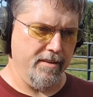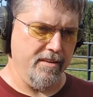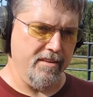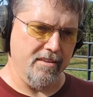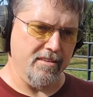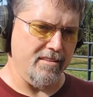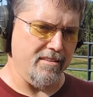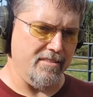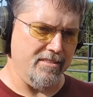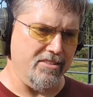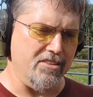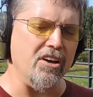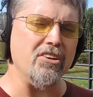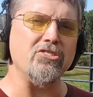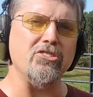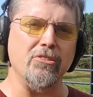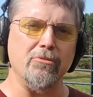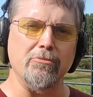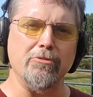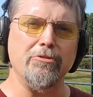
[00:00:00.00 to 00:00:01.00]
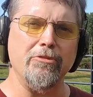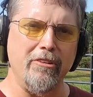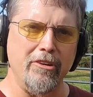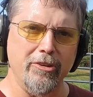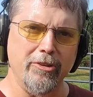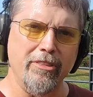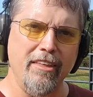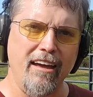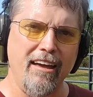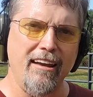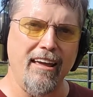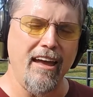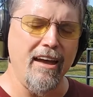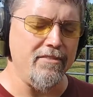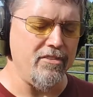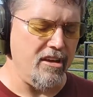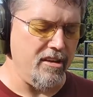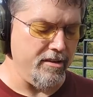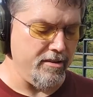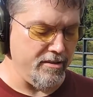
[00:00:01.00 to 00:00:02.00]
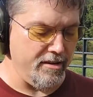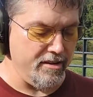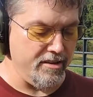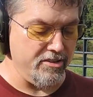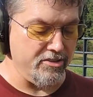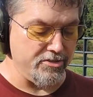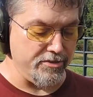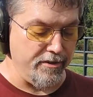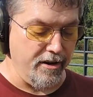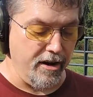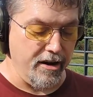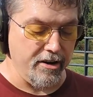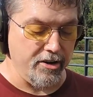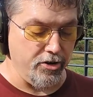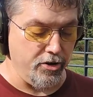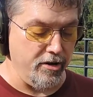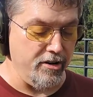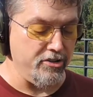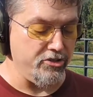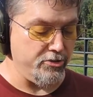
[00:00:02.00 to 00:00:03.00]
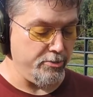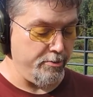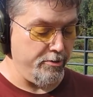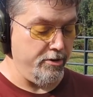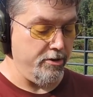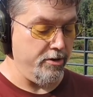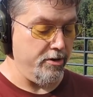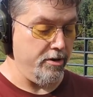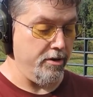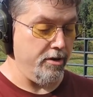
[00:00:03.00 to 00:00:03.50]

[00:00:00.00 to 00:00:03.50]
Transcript: It doesn't feel that heavy. It is very crisp.